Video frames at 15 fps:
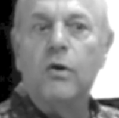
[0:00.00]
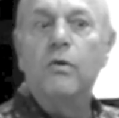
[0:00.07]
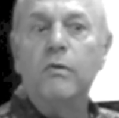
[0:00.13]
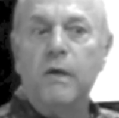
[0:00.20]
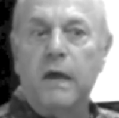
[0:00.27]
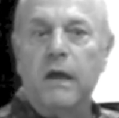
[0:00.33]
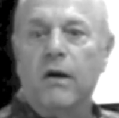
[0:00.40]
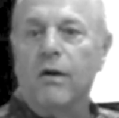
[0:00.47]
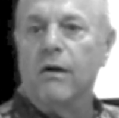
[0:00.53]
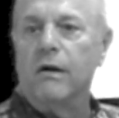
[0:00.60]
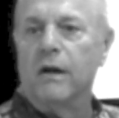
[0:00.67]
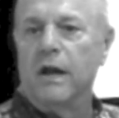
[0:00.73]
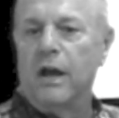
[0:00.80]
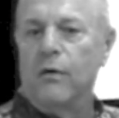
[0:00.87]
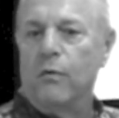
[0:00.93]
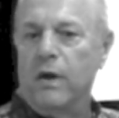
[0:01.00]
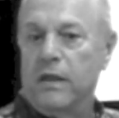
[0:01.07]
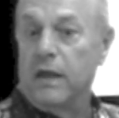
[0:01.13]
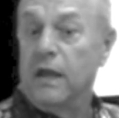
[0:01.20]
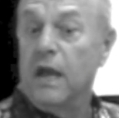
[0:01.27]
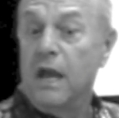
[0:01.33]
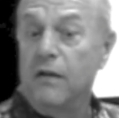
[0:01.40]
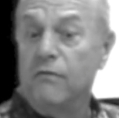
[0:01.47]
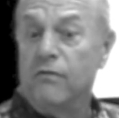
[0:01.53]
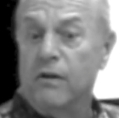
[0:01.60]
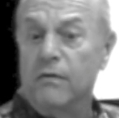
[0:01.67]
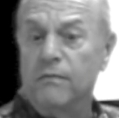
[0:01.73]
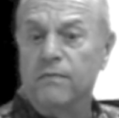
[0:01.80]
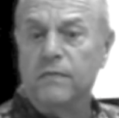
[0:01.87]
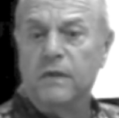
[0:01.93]
who they are and where they came
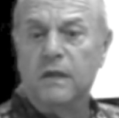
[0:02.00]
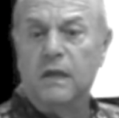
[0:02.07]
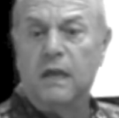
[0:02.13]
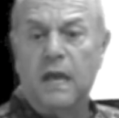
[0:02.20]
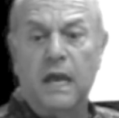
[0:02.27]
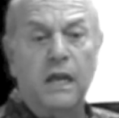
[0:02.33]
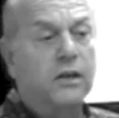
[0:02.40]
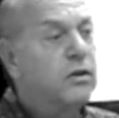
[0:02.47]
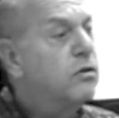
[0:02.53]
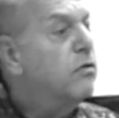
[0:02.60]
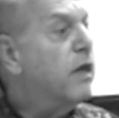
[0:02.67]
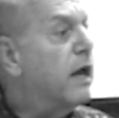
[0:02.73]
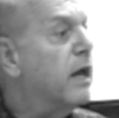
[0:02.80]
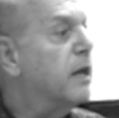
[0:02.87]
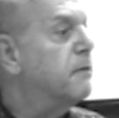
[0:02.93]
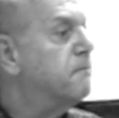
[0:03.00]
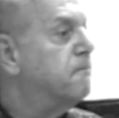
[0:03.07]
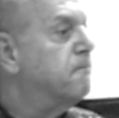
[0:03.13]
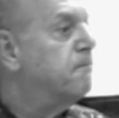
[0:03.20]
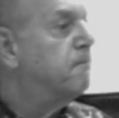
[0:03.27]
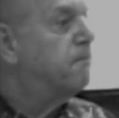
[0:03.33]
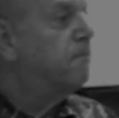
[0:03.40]
from. You can't do that.